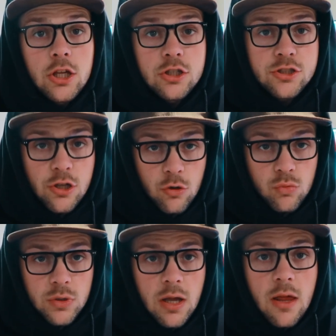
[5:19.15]

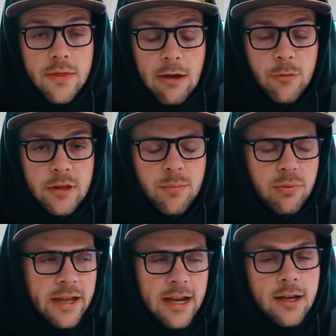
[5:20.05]
So that will be the
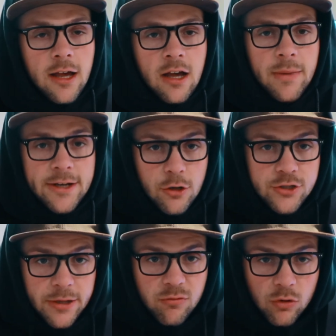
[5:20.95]
plan. Um, I know
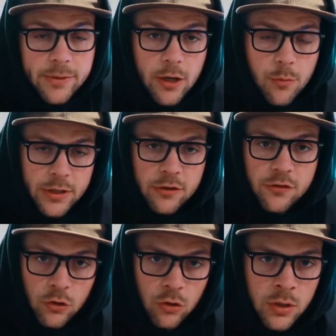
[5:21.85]
gyms will be opening
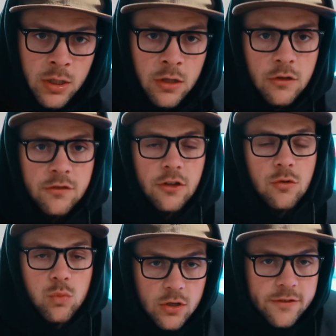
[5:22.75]
soon, so
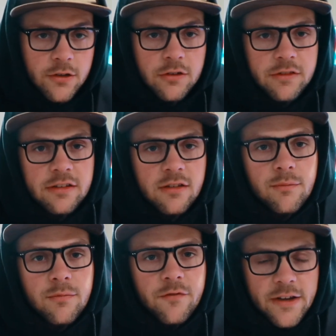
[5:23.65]
you will still see
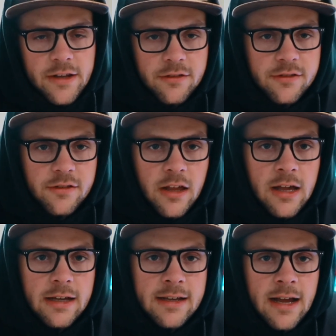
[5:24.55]
some fitness
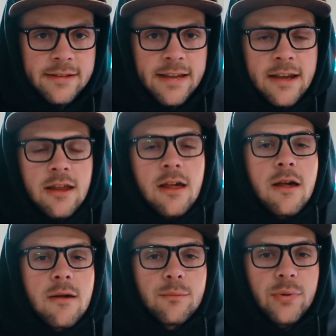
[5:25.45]
uh, content,
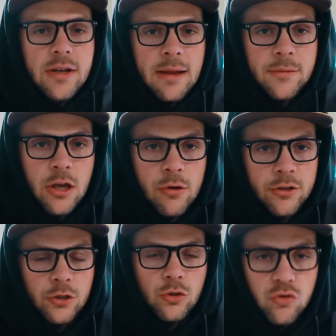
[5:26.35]
but I'm
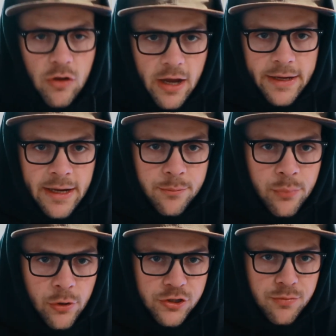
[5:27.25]
going to try and
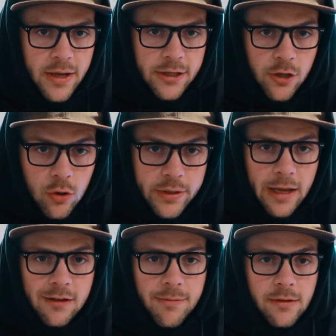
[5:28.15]
push my coding
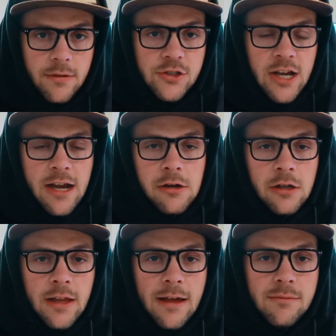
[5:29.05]
aspect of the
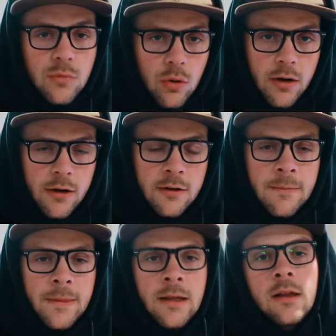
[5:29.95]
channel a lot
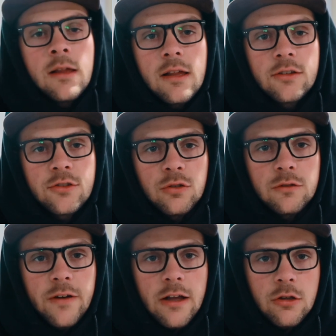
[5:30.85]
more to
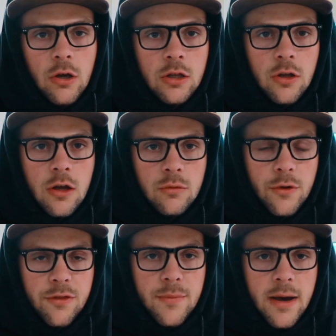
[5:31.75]
follow along
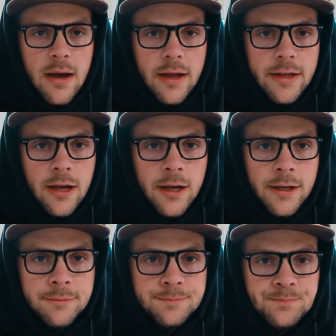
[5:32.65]
with my
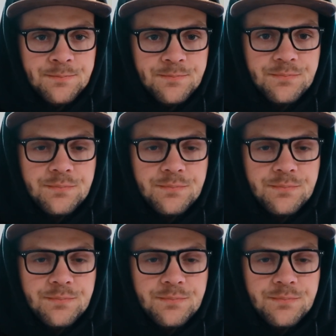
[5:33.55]
um,